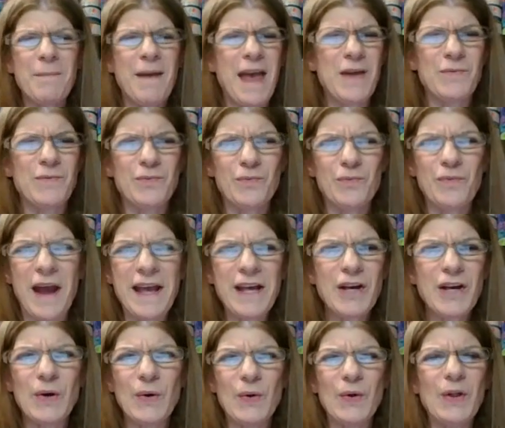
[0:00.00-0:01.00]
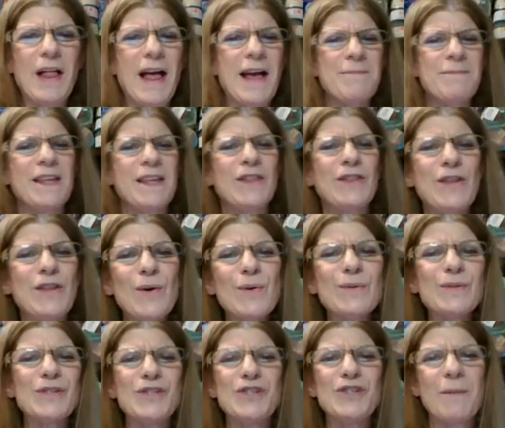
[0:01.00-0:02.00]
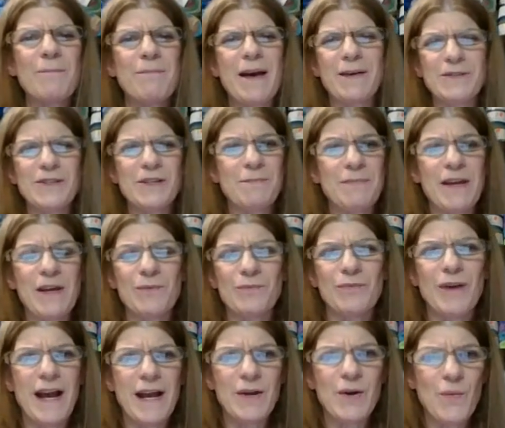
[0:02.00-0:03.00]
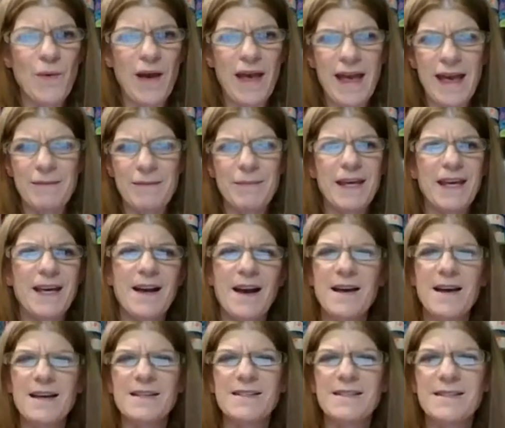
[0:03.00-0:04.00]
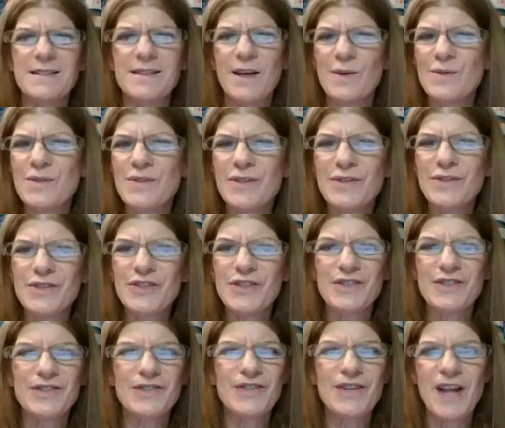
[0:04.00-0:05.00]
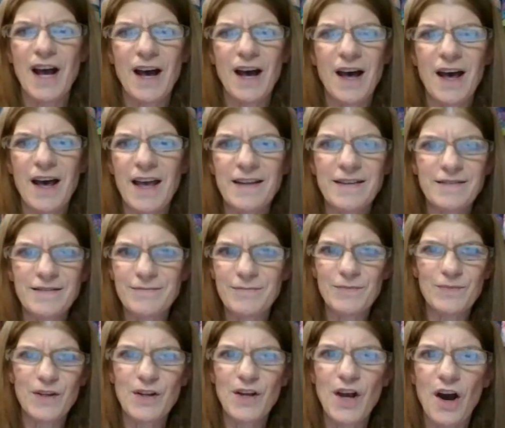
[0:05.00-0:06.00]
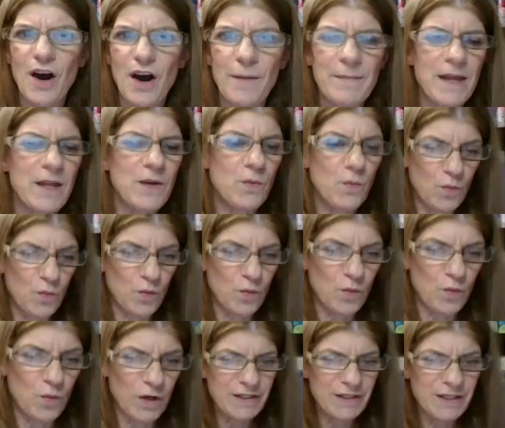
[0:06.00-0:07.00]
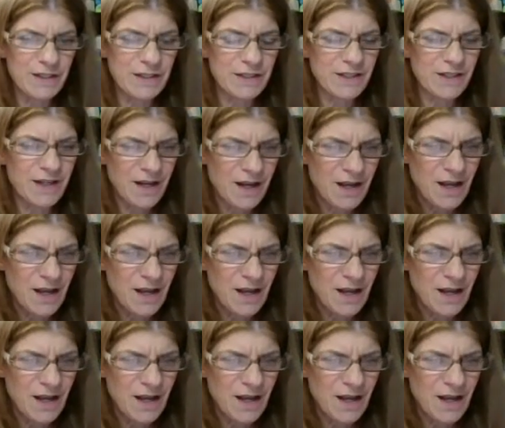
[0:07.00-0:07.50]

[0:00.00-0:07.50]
and rankle. I mean, those jump out to me right away because those are just not common words.